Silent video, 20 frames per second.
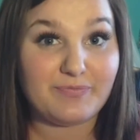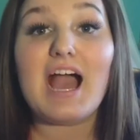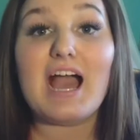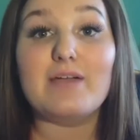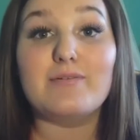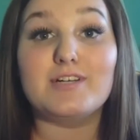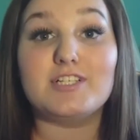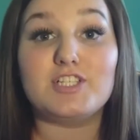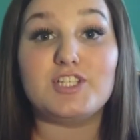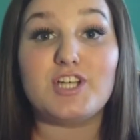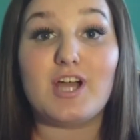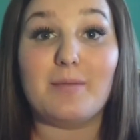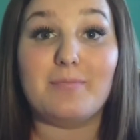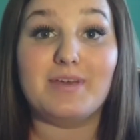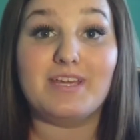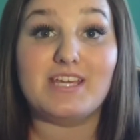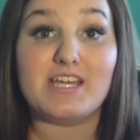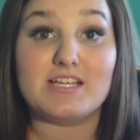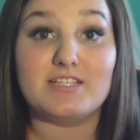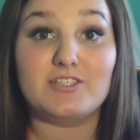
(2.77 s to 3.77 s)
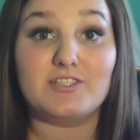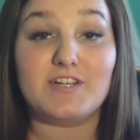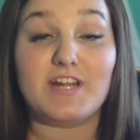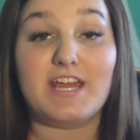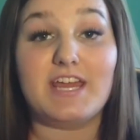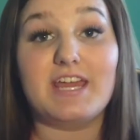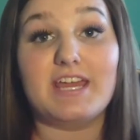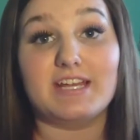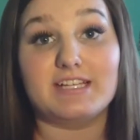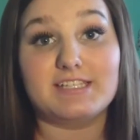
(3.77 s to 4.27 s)
I went shopping
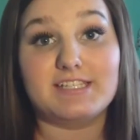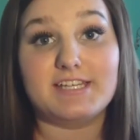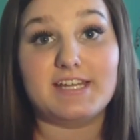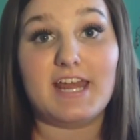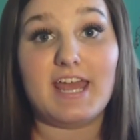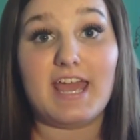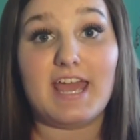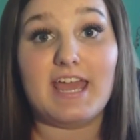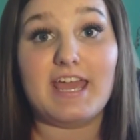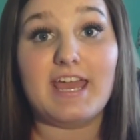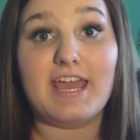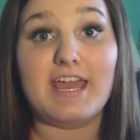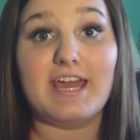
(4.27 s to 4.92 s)
yesterday and today,